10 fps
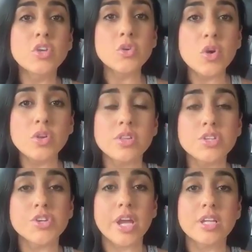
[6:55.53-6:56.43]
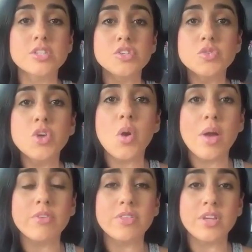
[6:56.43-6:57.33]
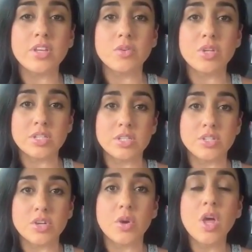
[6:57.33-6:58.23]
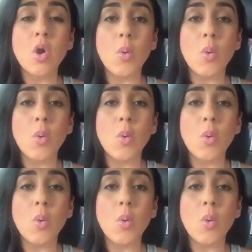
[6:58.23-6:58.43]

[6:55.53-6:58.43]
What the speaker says: You go to the trainings, you know everything you need to do.